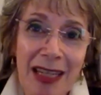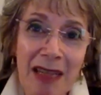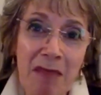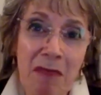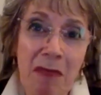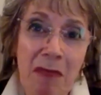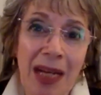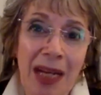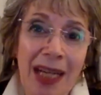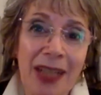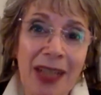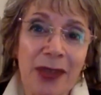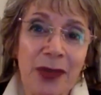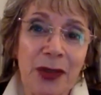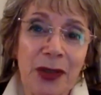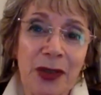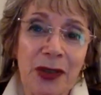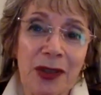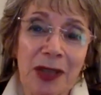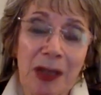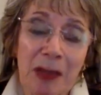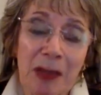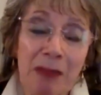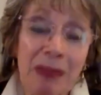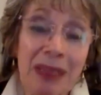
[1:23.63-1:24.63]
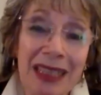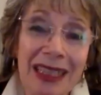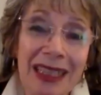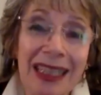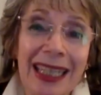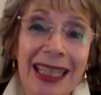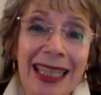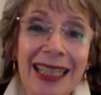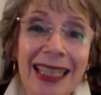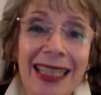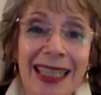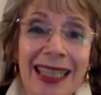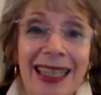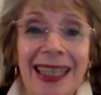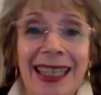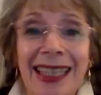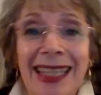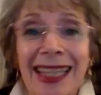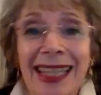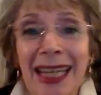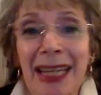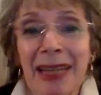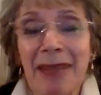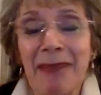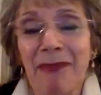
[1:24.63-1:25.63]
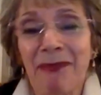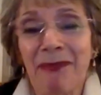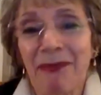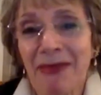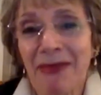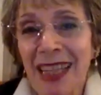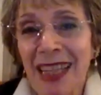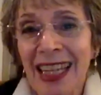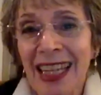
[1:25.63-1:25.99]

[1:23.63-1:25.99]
admirer a bit late in the game.